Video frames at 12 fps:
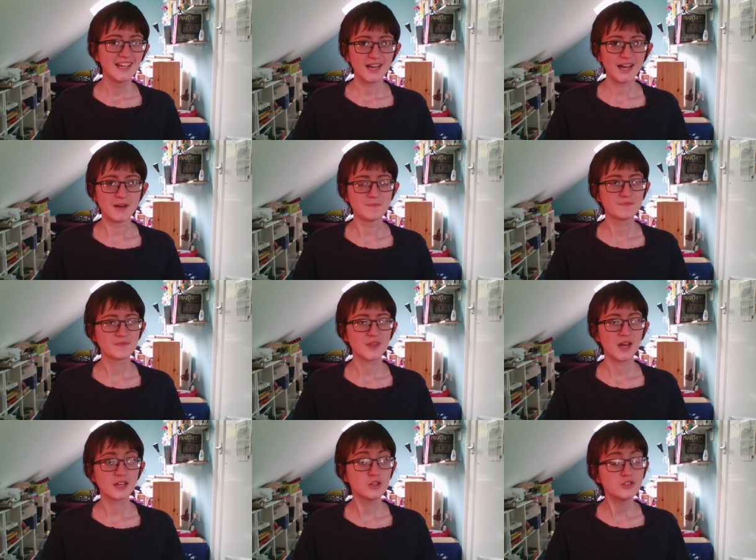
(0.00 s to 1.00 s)

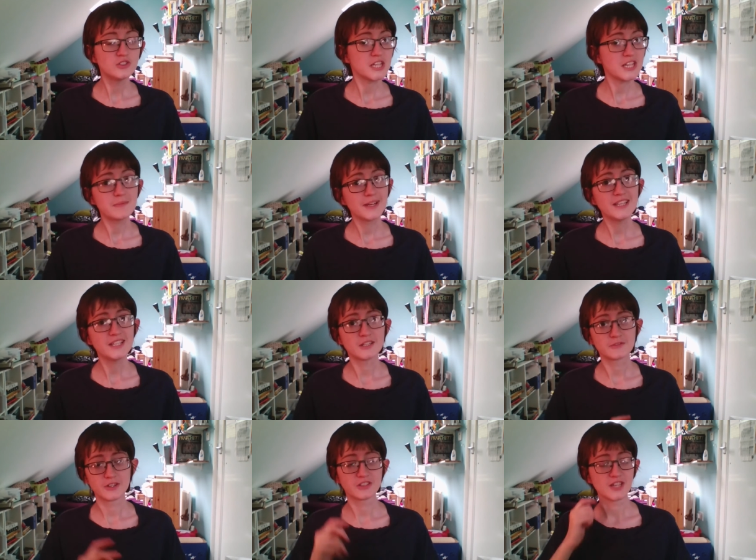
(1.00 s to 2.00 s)
A good team leader,
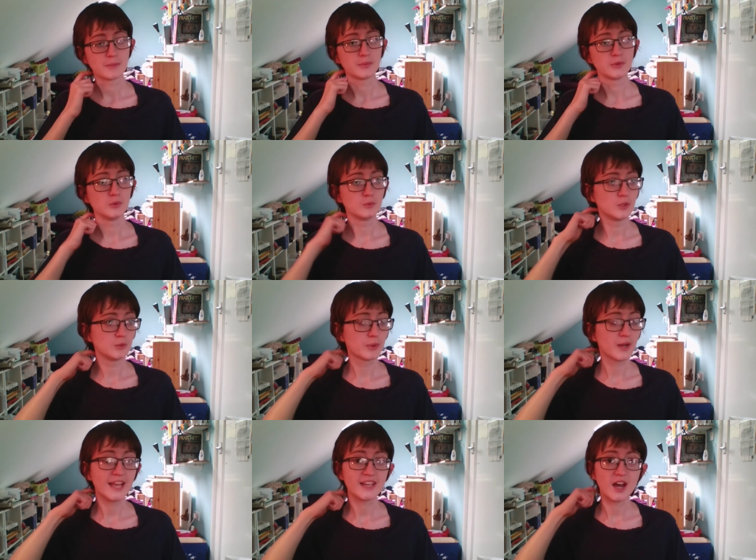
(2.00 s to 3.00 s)
for example, will
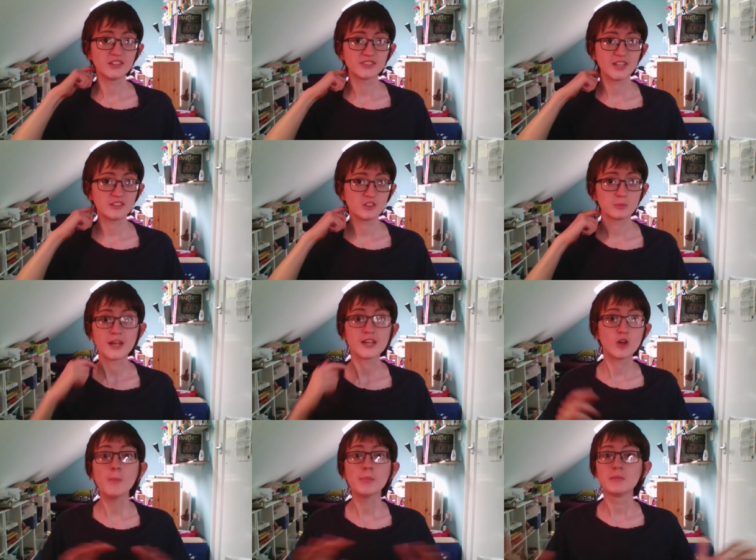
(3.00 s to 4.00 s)
play high status by
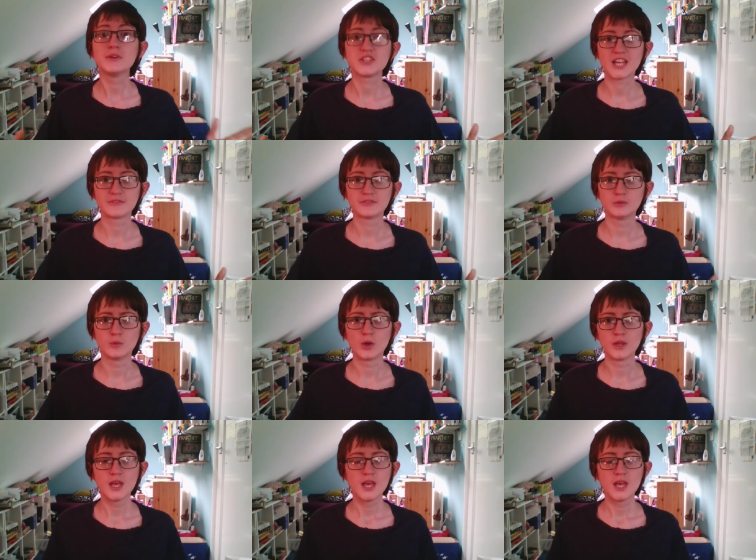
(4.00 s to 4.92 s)
complimenting everyone.